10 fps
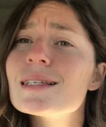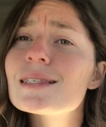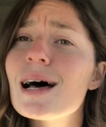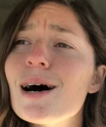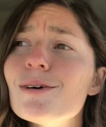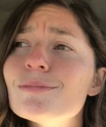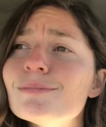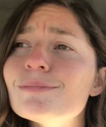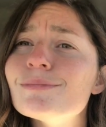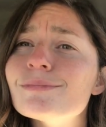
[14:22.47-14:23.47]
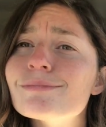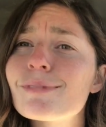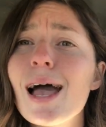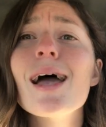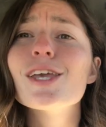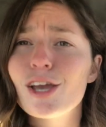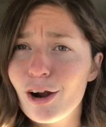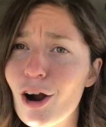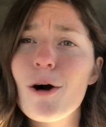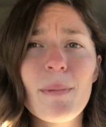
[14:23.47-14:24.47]
So
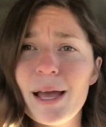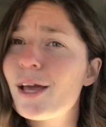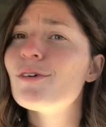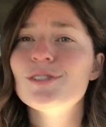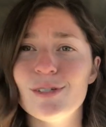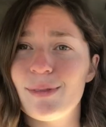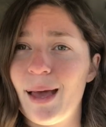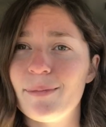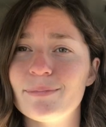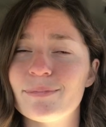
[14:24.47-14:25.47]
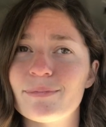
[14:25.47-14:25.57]
your girl might go do that.